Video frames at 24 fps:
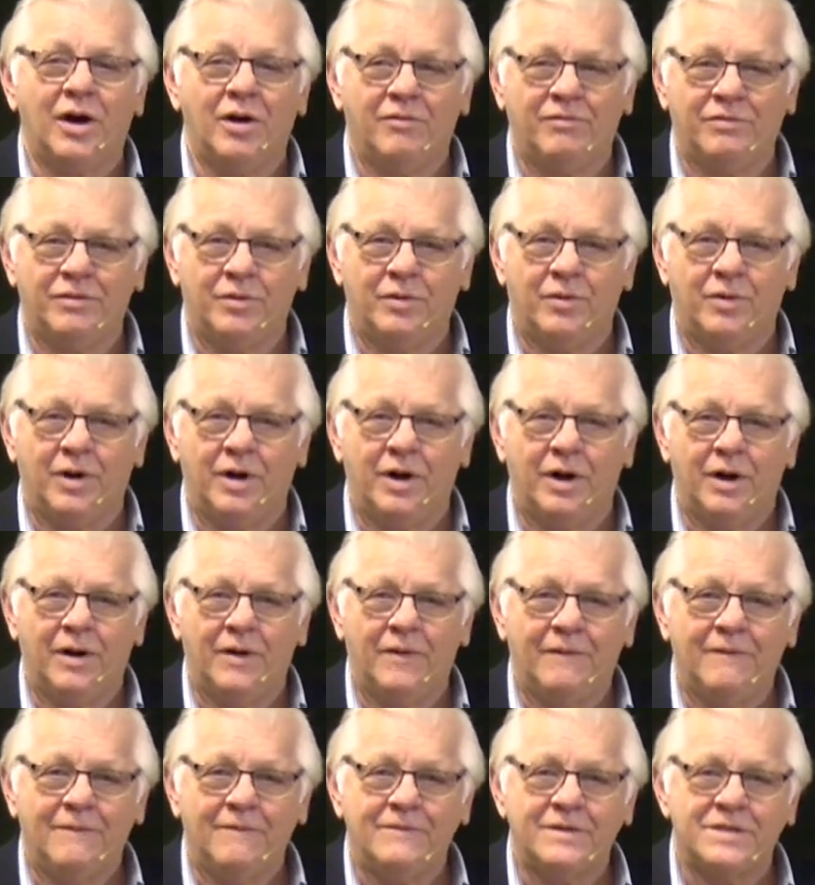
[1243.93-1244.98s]
of the word.
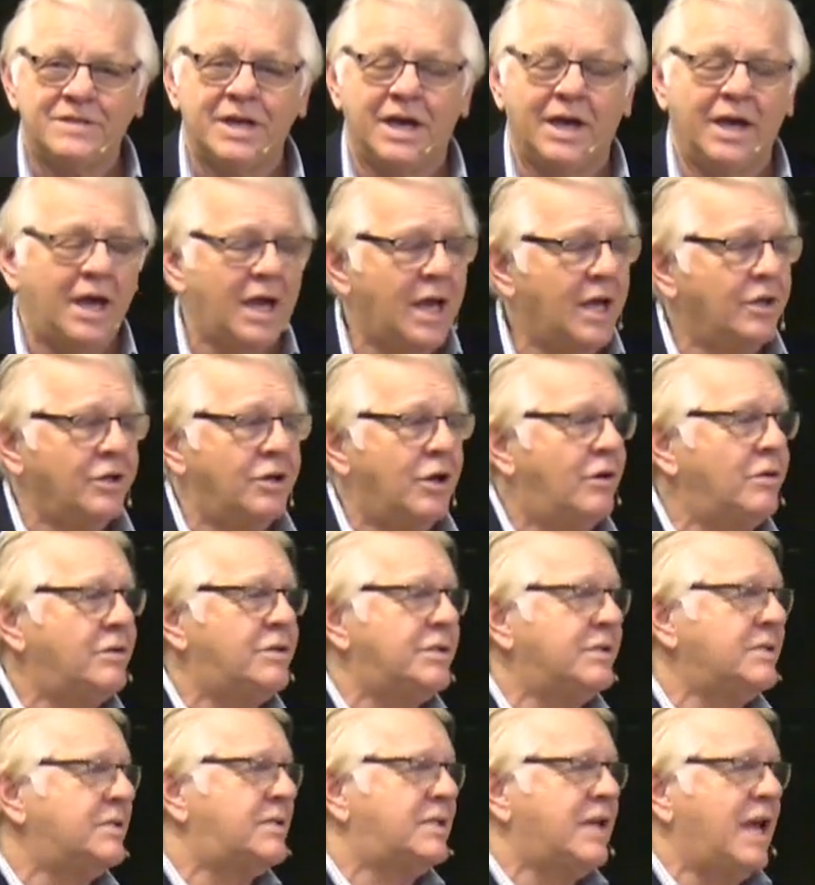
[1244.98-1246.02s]
Say, don't
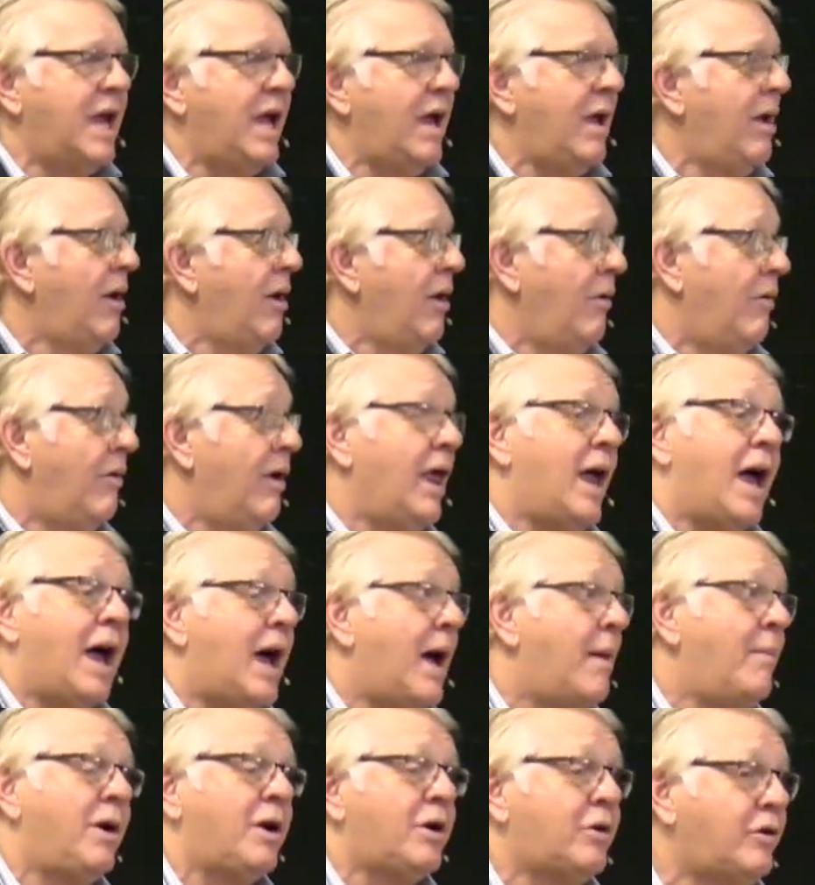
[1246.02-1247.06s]
just say, well,
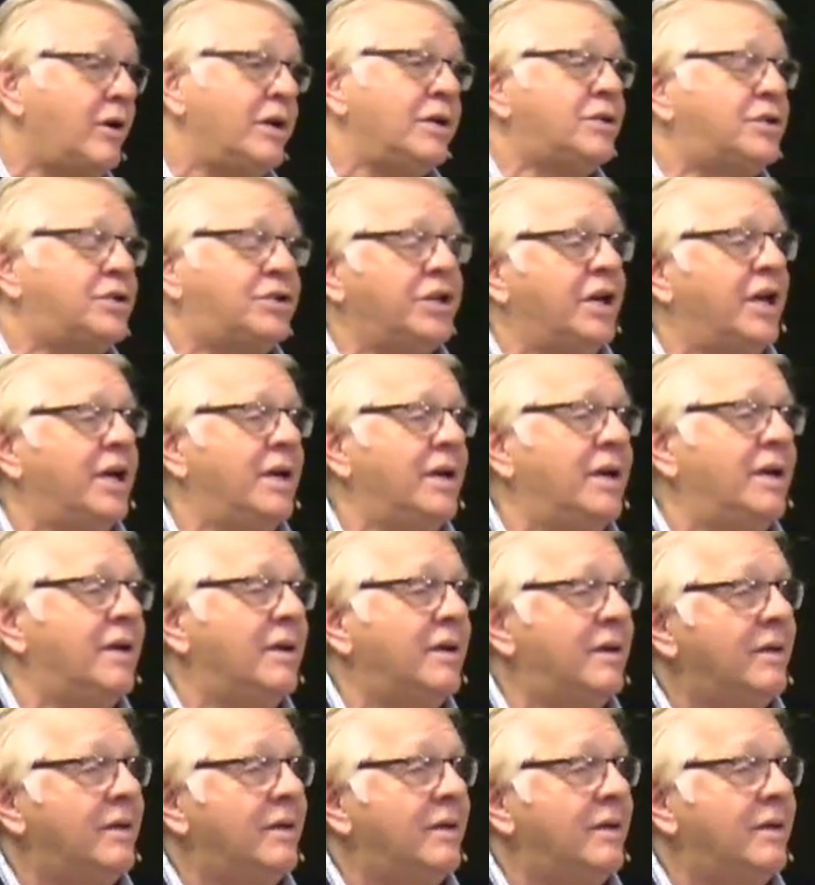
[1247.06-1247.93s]
I'm a Christian,